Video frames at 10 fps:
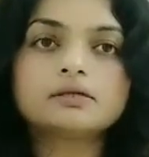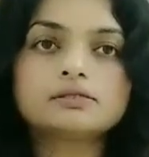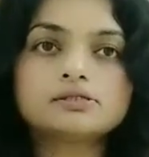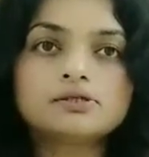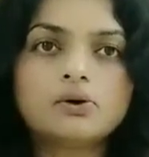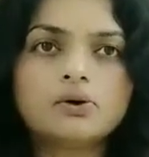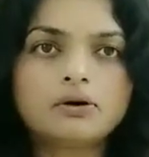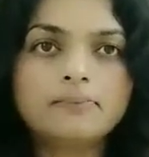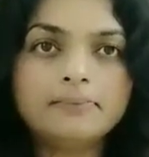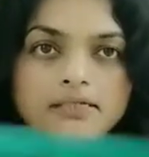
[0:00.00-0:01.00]
So
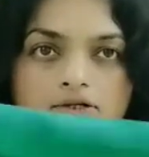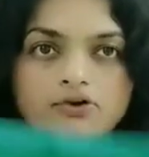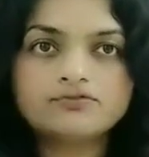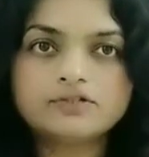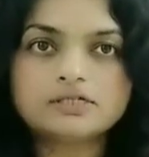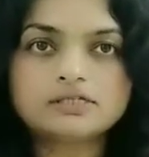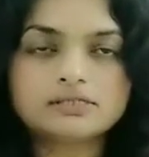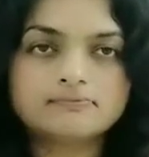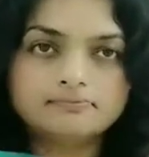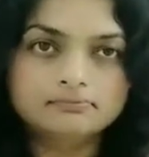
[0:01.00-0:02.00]
a meter of
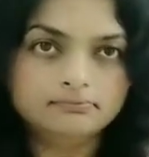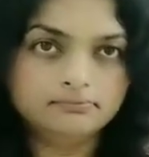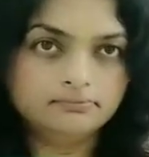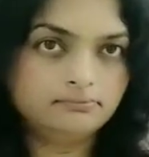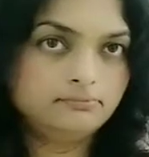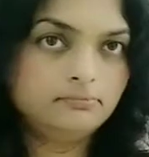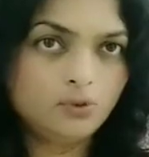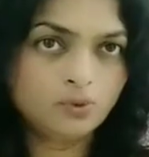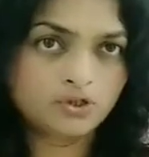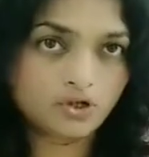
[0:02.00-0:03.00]
this
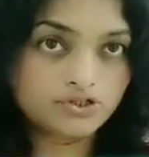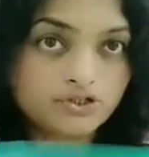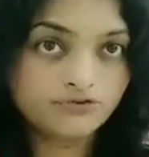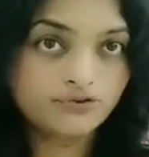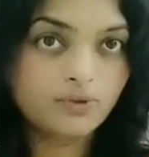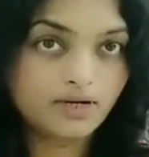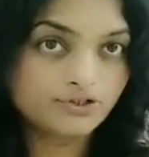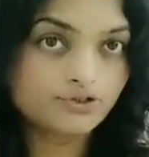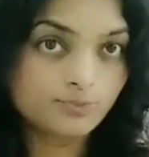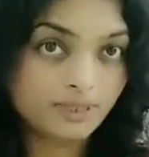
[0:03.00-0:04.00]
would cost you a few
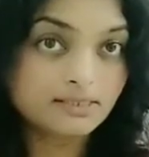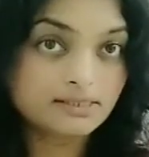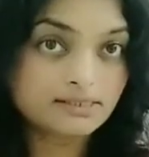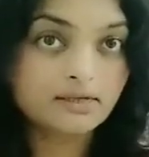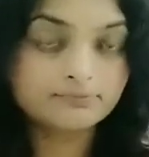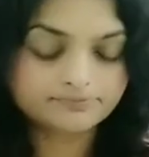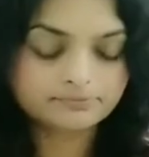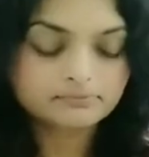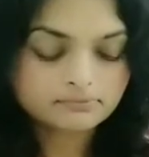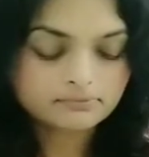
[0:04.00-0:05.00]
hundred rupees.
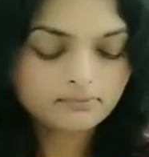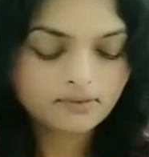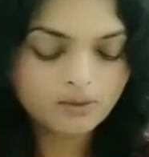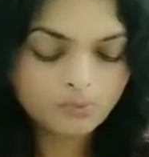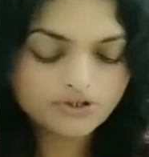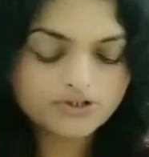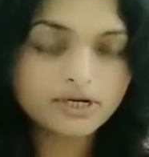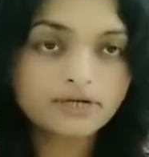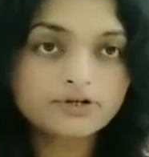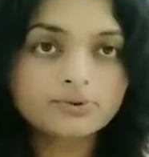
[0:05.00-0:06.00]
And what you
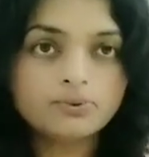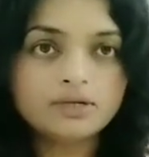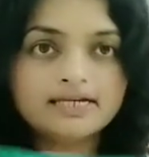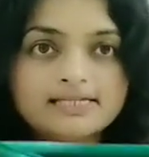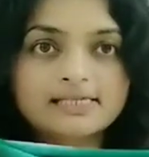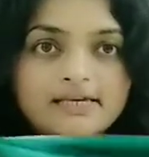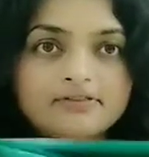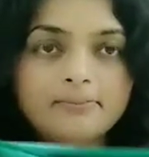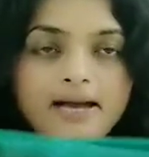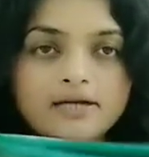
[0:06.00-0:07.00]
can do is give
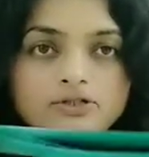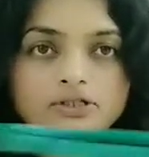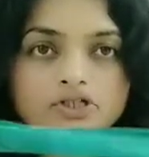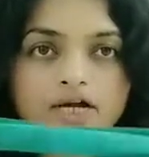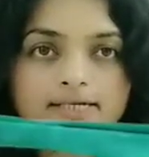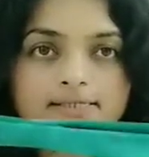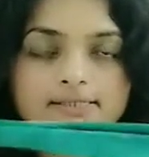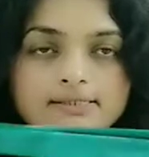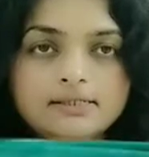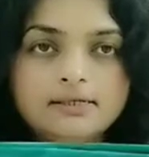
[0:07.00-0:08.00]
the band to the
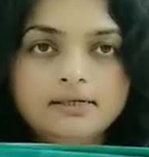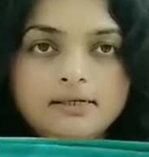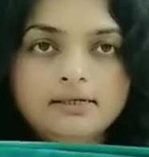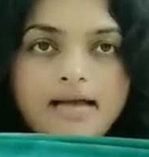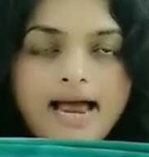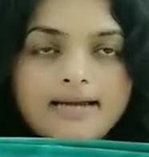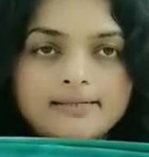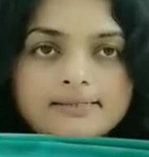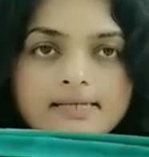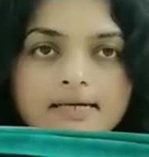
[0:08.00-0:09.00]
child's
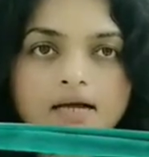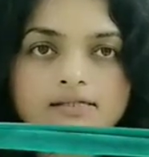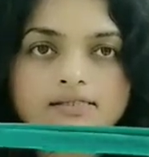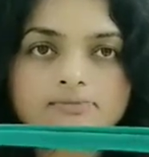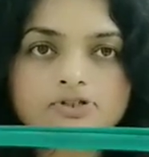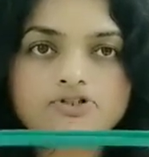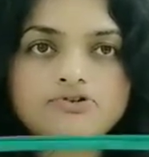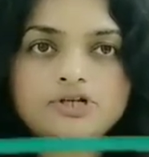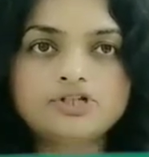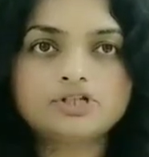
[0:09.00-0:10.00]
hands and ask them to
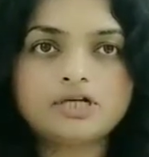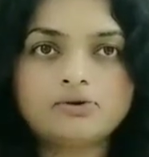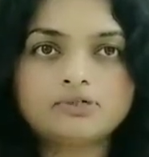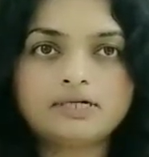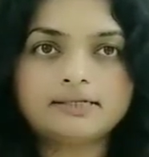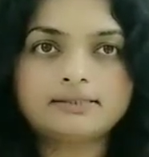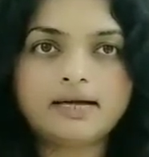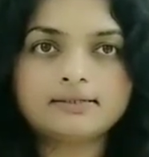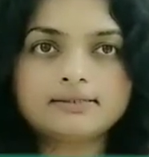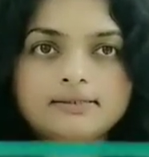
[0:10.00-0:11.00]
stretch it out like
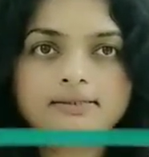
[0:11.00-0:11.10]
that.